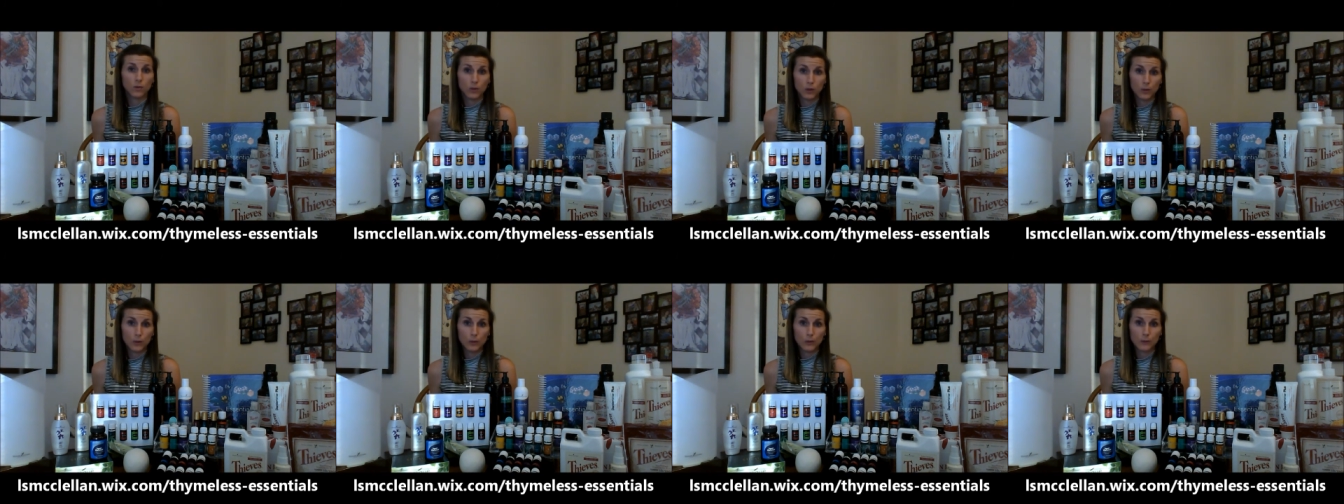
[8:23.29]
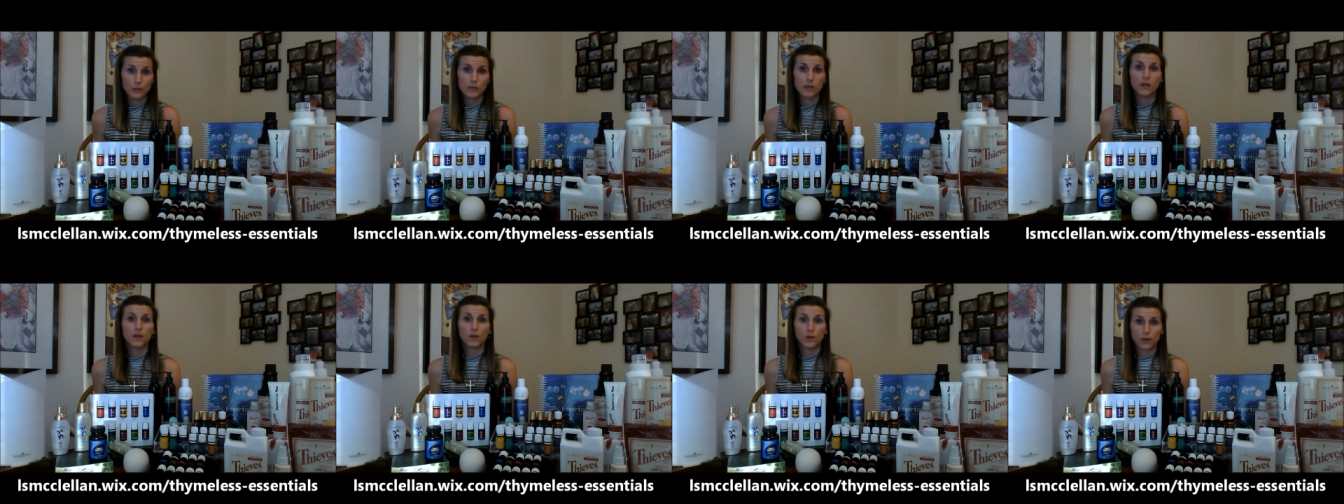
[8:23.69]

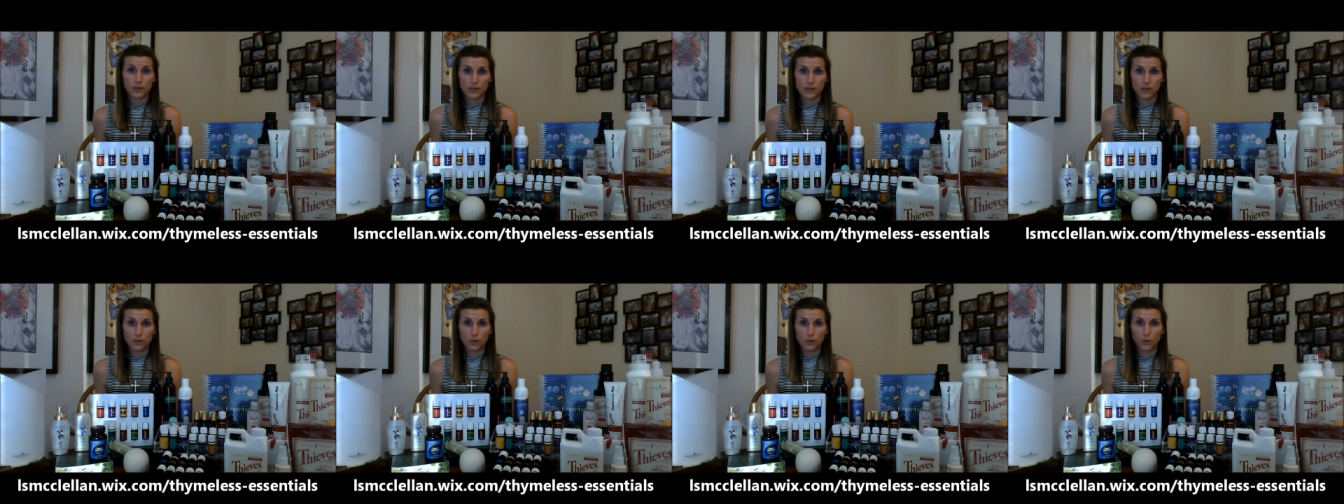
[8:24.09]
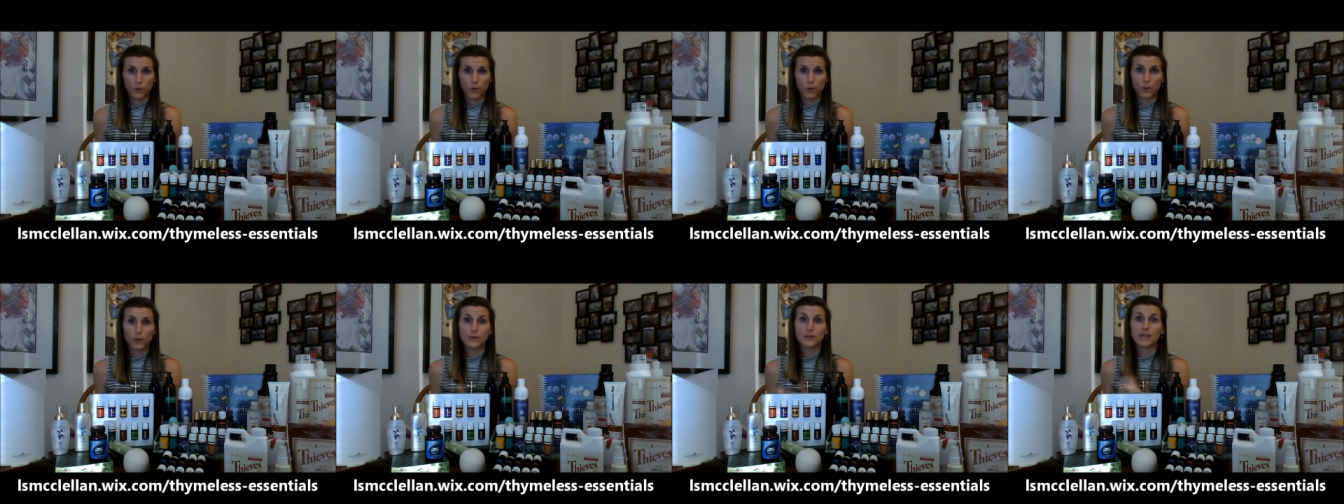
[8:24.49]
use your essential
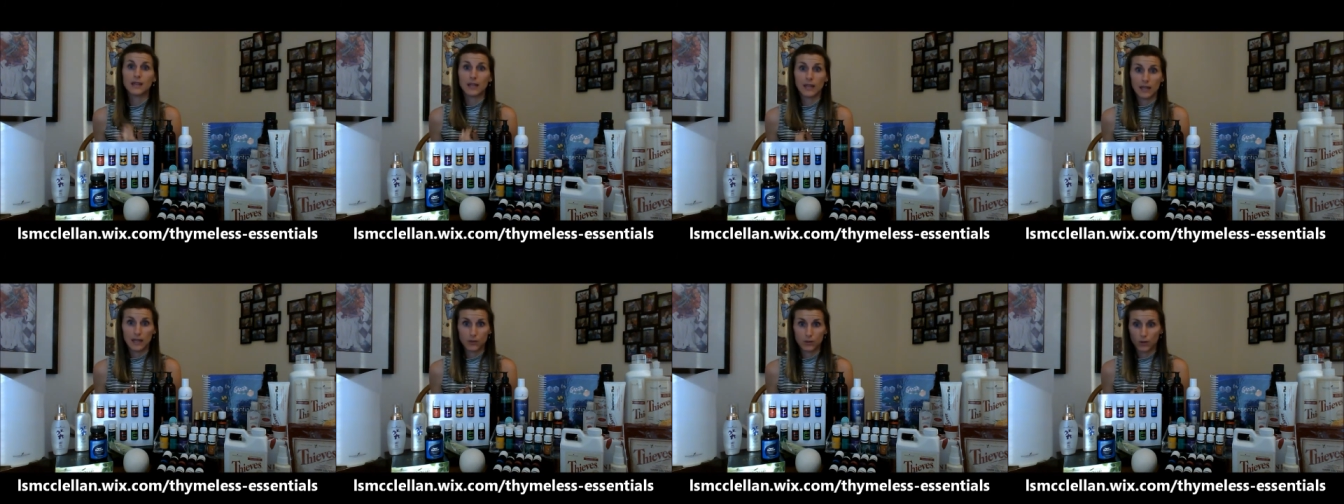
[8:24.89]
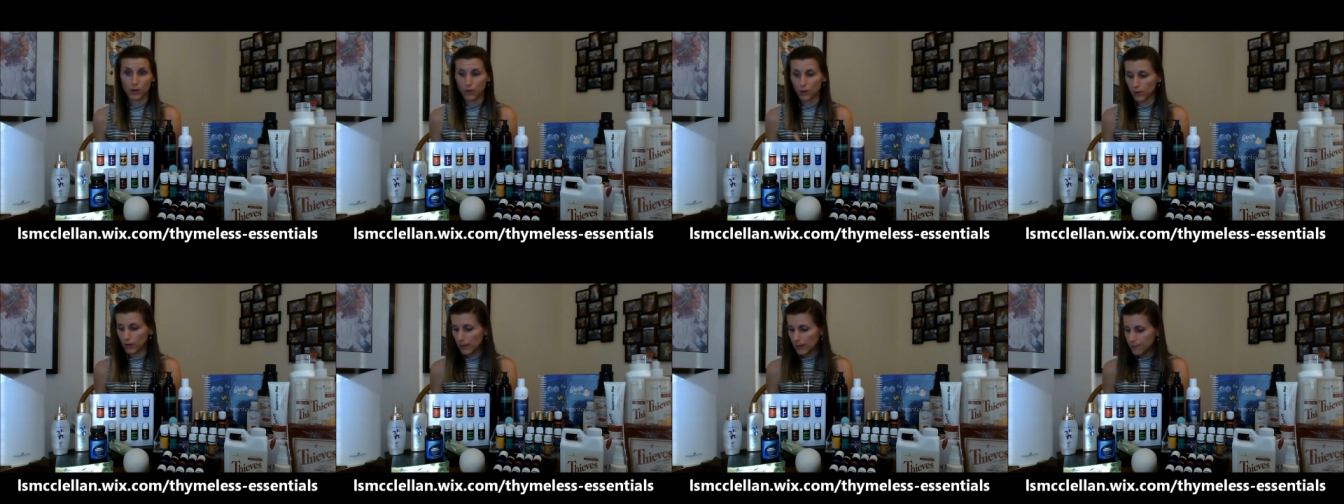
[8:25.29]
oils
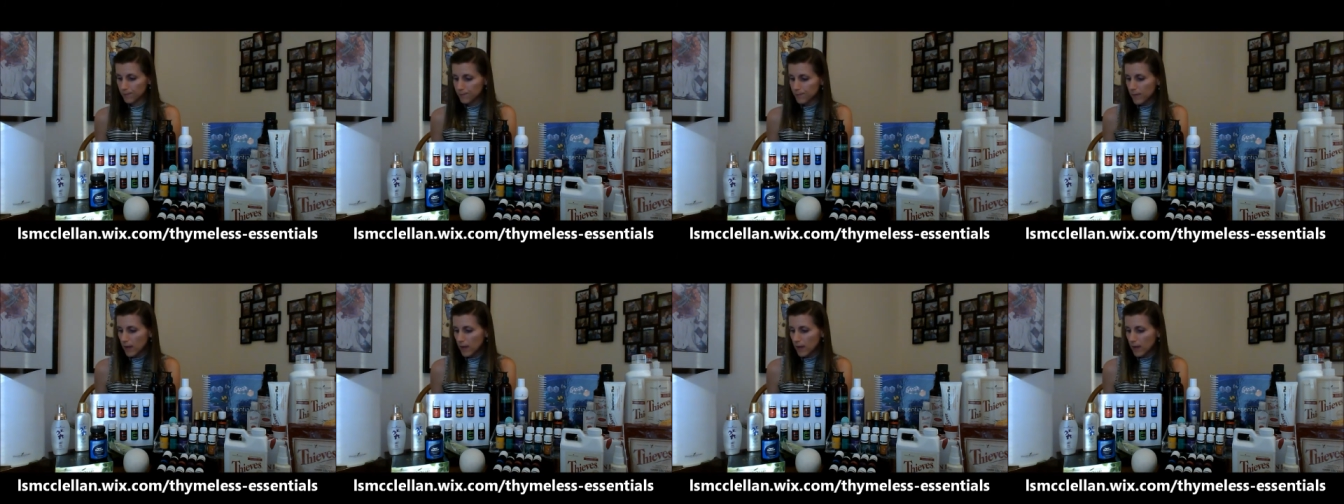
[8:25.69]
internally.